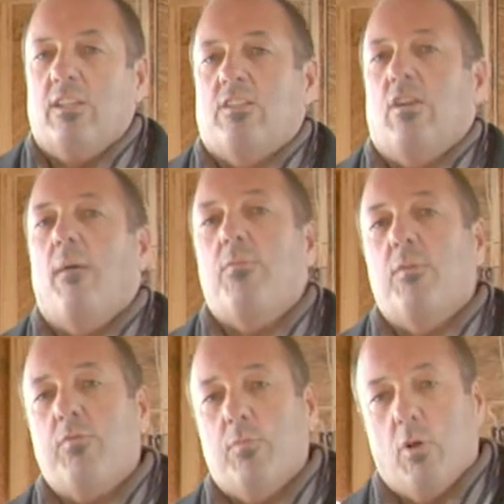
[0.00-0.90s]
to stop
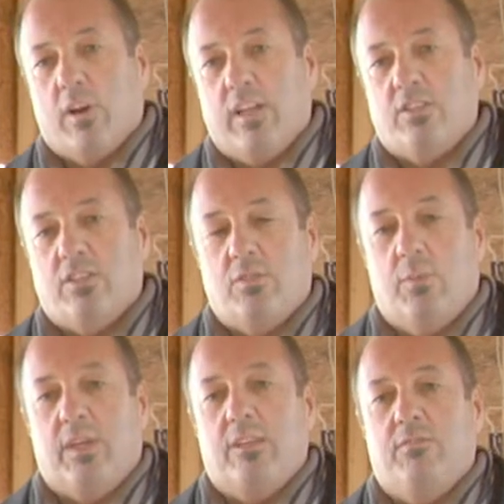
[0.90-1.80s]
them from working just so
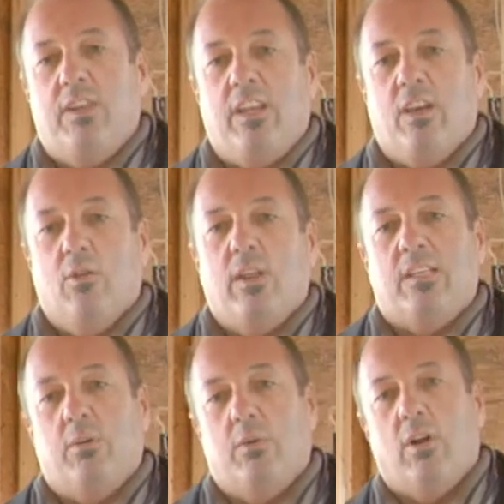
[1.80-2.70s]
we can video like
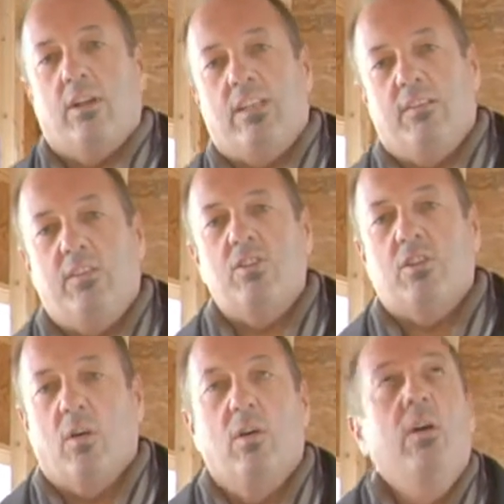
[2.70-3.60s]
they would on a TV
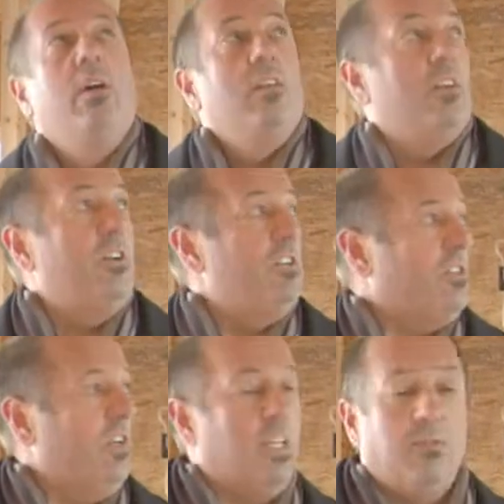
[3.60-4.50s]
show. They're just
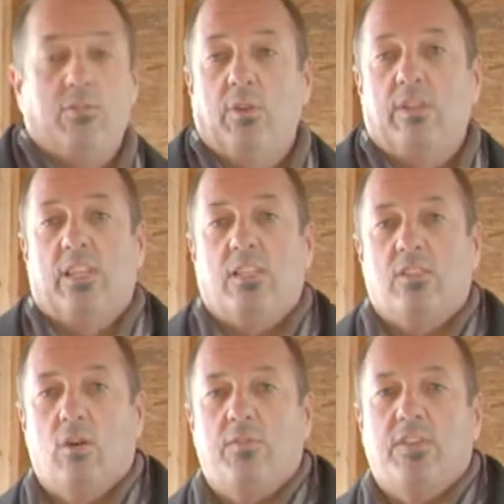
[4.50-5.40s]
going to keep doing things.
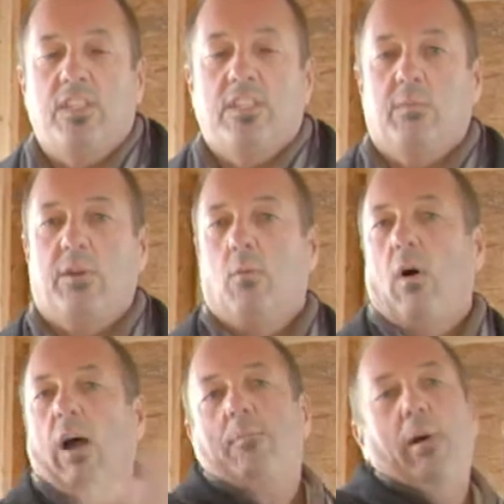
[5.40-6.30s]
So if you see somebody
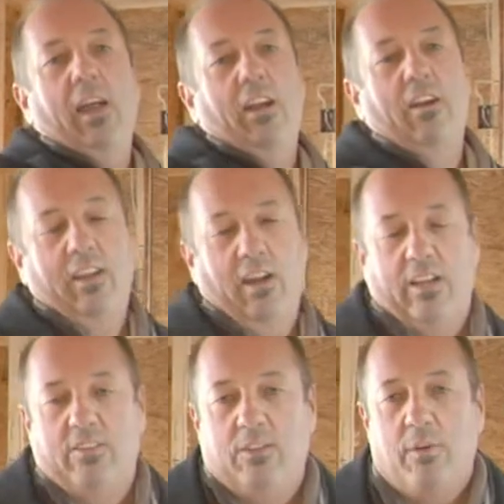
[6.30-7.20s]
walk by here carrying
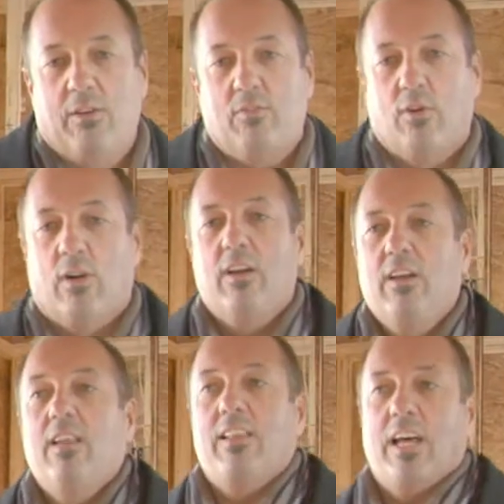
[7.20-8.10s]
a 2x4,
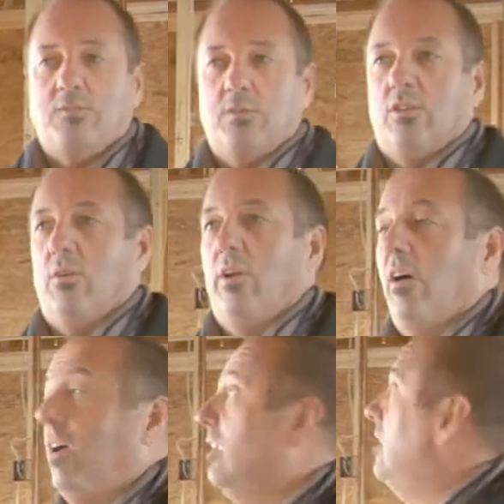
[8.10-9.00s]
that's what's going on.